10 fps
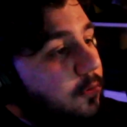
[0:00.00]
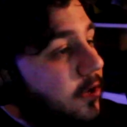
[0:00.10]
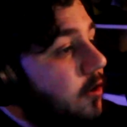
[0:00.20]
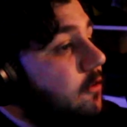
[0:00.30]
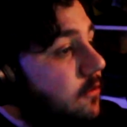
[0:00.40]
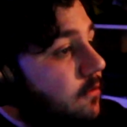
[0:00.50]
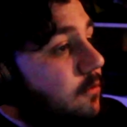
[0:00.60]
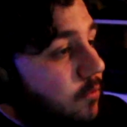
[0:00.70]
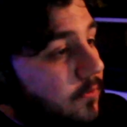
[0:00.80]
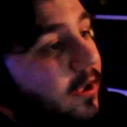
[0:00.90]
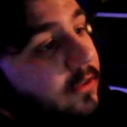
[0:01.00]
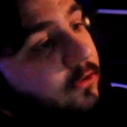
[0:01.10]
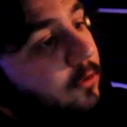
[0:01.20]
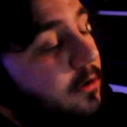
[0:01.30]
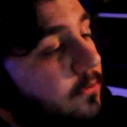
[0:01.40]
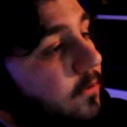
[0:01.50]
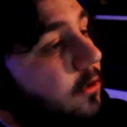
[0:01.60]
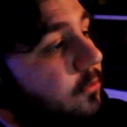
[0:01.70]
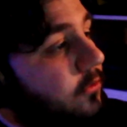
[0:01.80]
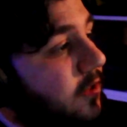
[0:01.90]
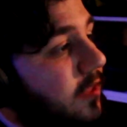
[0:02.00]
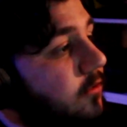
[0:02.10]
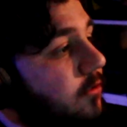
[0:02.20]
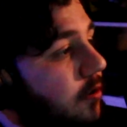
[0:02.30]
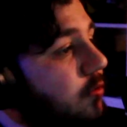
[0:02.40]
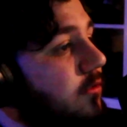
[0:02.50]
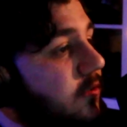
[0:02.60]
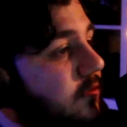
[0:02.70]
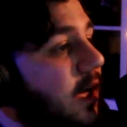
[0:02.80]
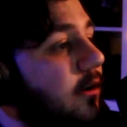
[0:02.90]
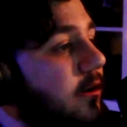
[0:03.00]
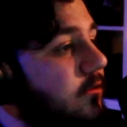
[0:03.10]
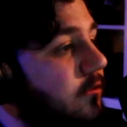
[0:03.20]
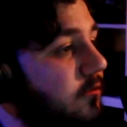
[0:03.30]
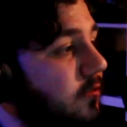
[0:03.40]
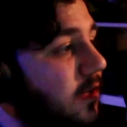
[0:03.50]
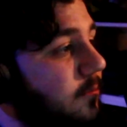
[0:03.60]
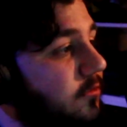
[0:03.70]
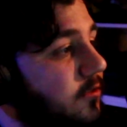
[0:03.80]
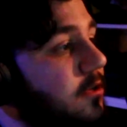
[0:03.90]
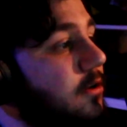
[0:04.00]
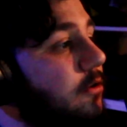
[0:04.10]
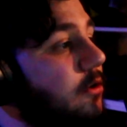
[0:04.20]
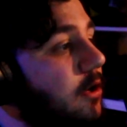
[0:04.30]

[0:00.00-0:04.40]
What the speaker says: because we've had so many films to get to know these characters in the MCU.